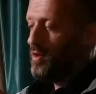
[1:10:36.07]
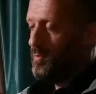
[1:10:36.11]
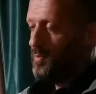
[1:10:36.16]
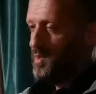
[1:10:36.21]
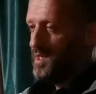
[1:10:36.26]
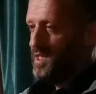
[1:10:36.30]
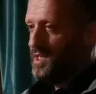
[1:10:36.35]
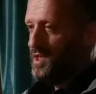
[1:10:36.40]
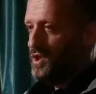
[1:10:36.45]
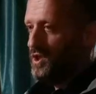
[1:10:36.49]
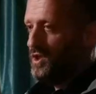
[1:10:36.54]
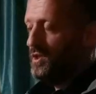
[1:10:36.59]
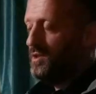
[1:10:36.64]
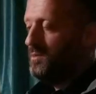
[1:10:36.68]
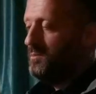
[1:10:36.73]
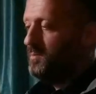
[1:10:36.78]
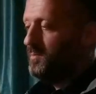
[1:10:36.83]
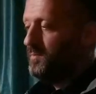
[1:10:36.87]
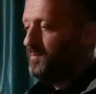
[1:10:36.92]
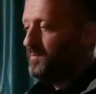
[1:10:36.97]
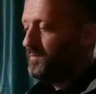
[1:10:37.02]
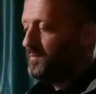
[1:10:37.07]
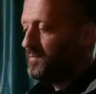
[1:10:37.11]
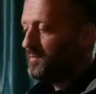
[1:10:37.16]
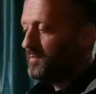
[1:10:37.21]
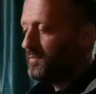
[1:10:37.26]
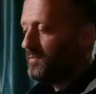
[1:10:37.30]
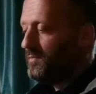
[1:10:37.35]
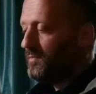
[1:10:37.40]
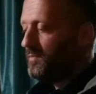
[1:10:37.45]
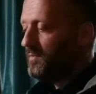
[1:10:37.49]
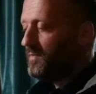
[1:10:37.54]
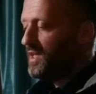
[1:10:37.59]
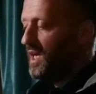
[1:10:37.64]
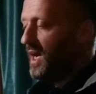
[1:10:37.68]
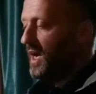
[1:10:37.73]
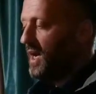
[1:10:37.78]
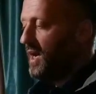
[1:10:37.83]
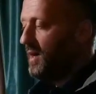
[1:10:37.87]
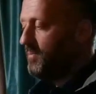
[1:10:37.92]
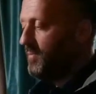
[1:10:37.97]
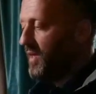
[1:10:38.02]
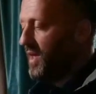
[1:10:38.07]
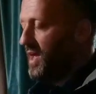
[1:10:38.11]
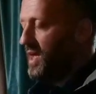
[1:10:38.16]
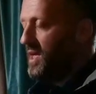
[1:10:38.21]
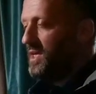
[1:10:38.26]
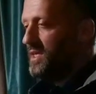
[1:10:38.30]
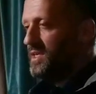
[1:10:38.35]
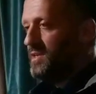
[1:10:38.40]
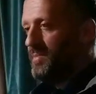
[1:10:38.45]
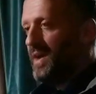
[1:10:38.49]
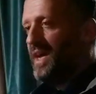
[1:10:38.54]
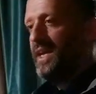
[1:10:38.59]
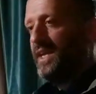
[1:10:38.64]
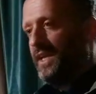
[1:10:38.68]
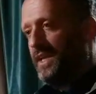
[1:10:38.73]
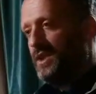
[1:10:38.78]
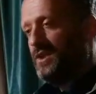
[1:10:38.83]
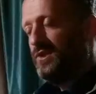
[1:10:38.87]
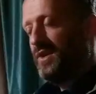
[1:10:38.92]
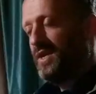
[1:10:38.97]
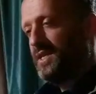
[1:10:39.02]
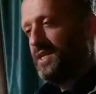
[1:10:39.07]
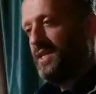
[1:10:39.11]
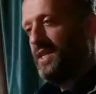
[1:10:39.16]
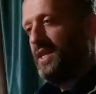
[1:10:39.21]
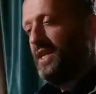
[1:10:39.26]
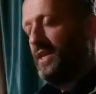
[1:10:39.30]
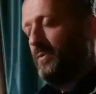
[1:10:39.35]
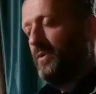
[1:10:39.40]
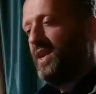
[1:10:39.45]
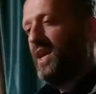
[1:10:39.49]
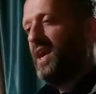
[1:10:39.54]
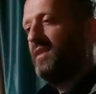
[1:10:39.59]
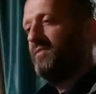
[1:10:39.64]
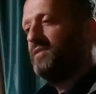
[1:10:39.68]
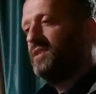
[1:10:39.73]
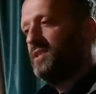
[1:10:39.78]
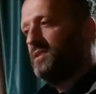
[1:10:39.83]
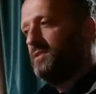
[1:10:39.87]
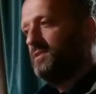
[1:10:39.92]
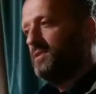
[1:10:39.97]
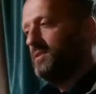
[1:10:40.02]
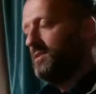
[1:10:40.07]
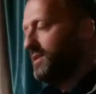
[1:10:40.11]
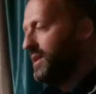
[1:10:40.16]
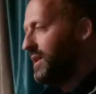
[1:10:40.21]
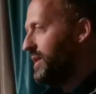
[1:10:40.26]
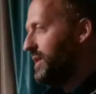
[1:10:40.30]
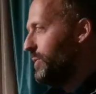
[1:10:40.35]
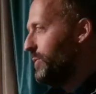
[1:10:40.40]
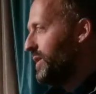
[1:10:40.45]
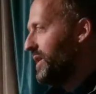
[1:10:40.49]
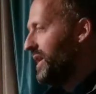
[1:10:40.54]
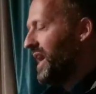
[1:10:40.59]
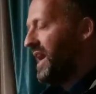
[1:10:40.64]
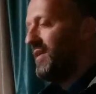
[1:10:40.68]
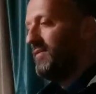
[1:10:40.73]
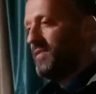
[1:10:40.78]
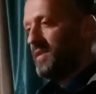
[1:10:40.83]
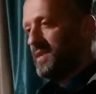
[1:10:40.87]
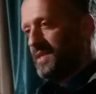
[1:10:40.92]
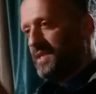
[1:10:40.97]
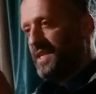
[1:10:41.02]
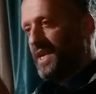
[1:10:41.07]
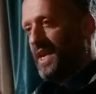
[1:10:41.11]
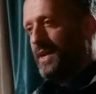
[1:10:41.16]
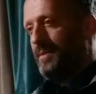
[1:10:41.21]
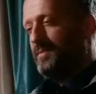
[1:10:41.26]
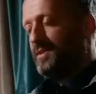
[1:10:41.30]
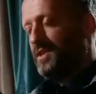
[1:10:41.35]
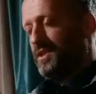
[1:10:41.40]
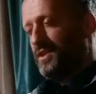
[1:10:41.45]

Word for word: composition. Um, to make it interesting, you would have you wouldn't have the same